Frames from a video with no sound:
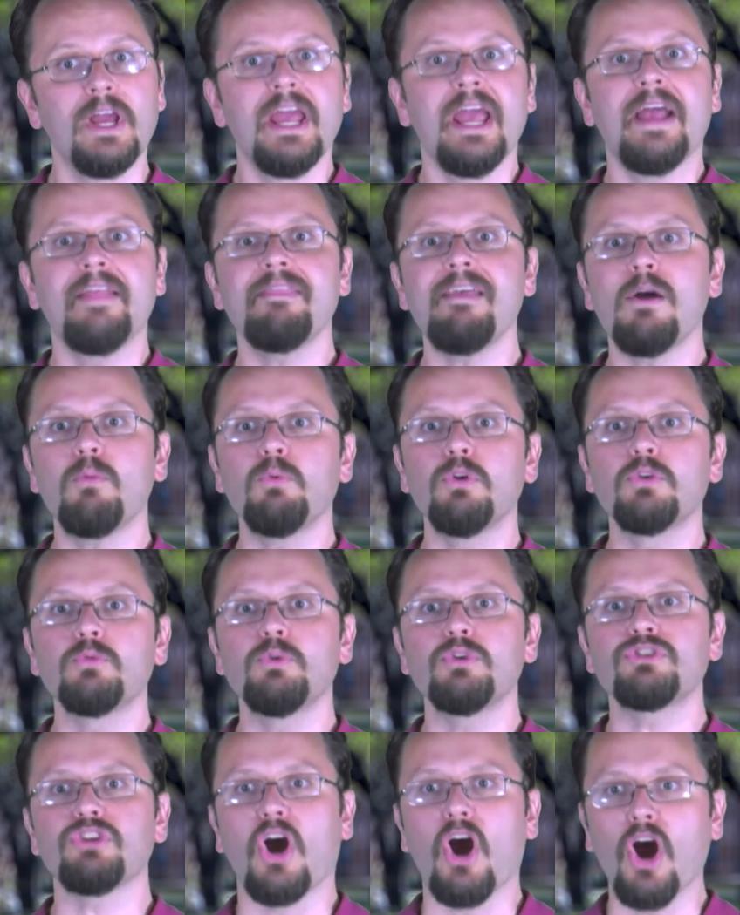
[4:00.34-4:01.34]
and that word
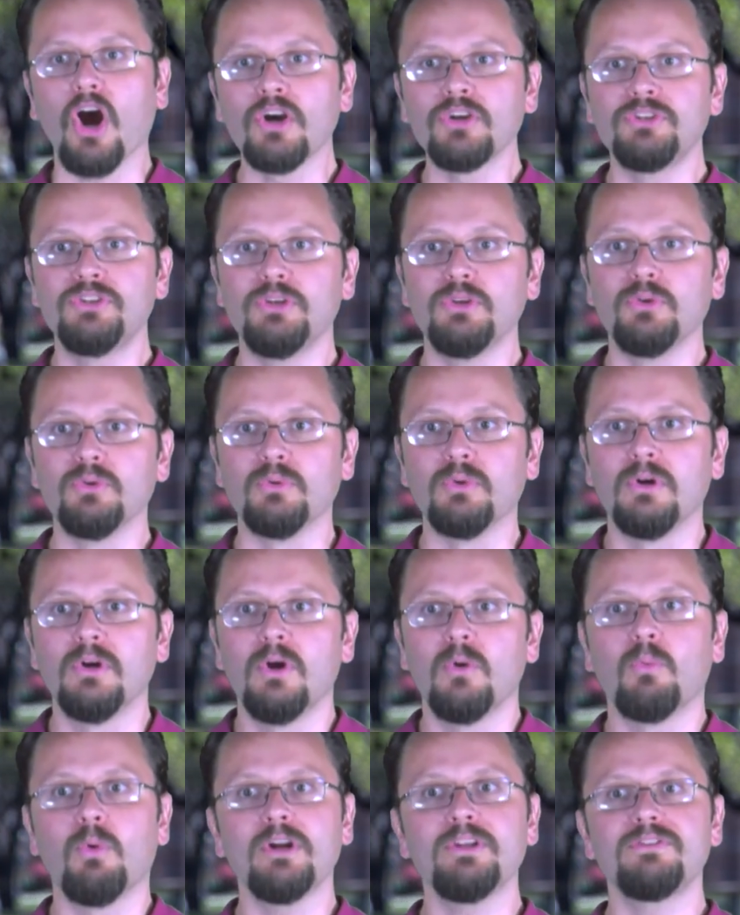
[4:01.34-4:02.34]
was argue.
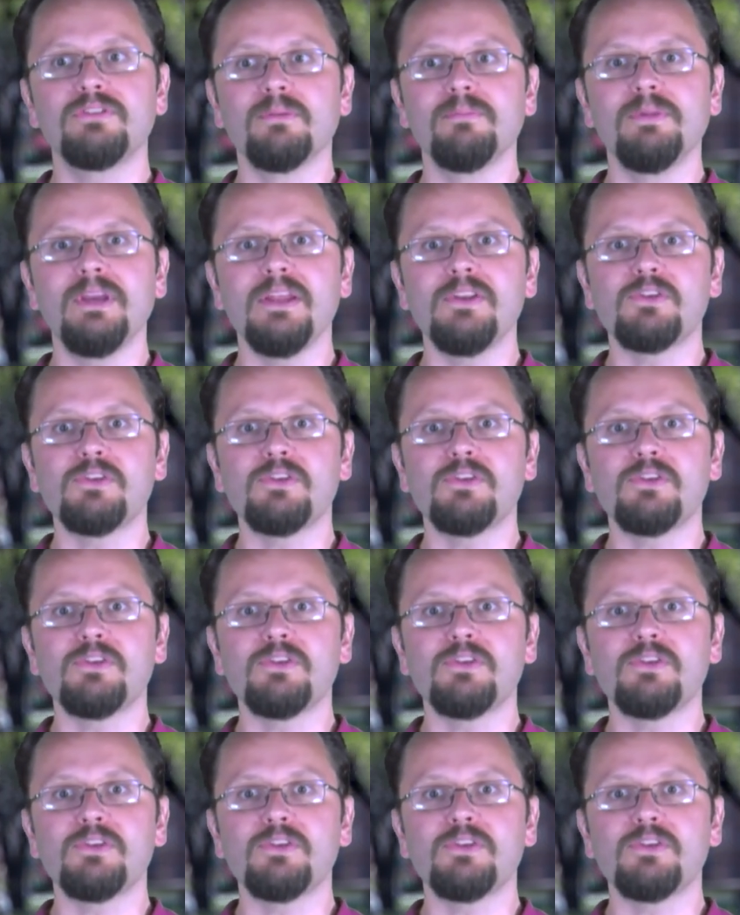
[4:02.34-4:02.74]
What does it mean